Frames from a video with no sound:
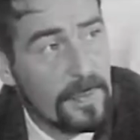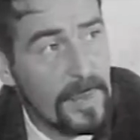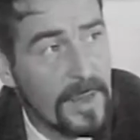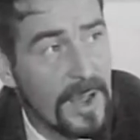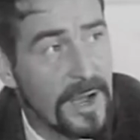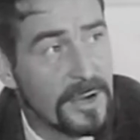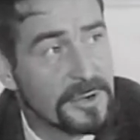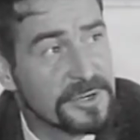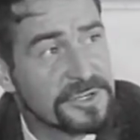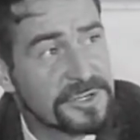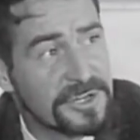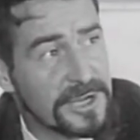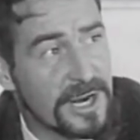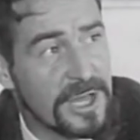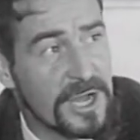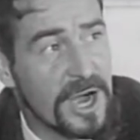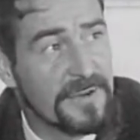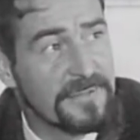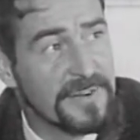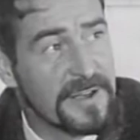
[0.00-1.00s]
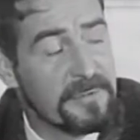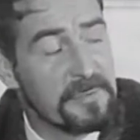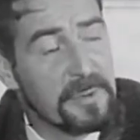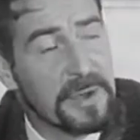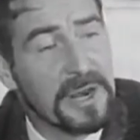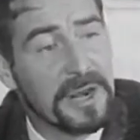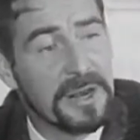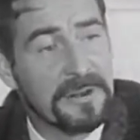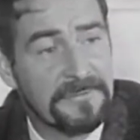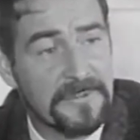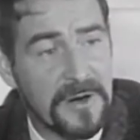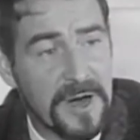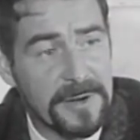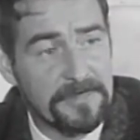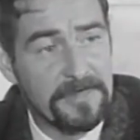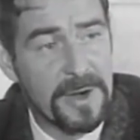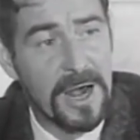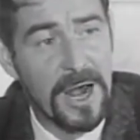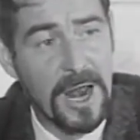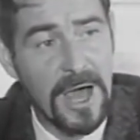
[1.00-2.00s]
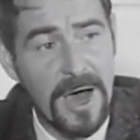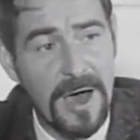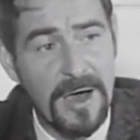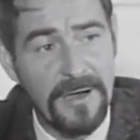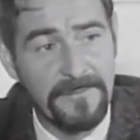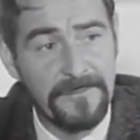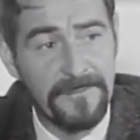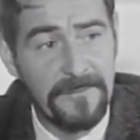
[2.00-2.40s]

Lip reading: Oh, silly, I've never been in a fight in my life.